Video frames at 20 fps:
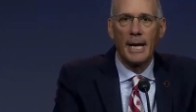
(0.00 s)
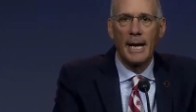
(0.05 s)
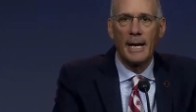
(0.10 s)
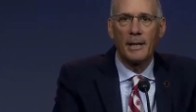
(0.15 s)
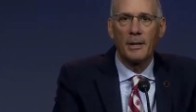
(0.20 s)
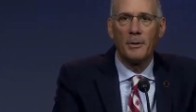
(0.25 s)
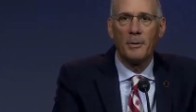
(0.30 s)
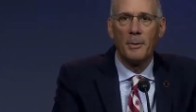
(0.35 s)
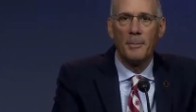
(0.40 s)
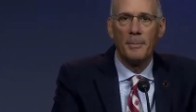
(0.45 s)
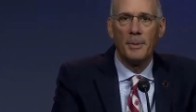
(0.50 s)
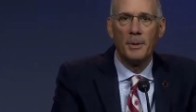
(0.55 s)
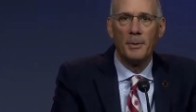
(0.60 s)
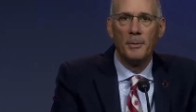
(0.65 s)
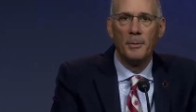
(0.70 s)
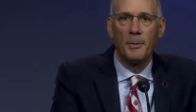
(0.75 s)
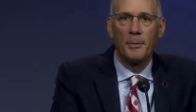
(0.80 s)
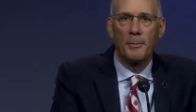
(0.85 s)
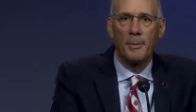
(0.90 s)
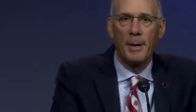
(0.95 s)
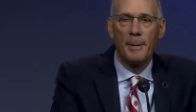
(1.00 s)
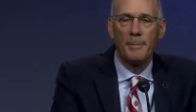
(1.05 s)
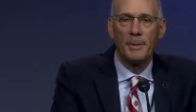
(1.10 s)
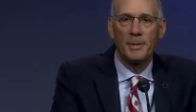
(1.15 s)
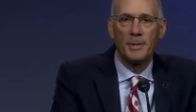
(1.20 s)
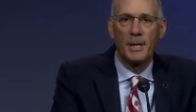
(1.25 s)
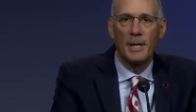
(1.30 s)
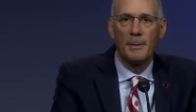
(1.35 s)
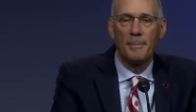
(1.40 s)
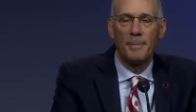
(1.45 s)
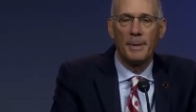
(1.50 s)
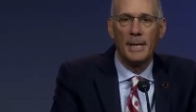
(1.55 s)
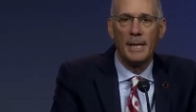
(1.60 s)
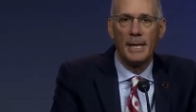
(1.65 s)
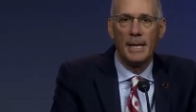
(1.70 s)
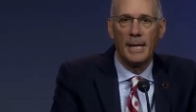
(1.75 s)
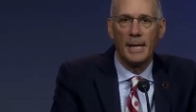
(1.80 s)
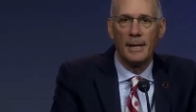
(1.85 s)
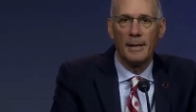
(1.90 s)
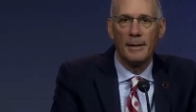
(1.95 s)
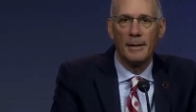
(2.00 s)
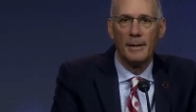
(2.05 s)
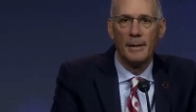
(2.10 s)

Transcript: alloimmune thrombocytopenia,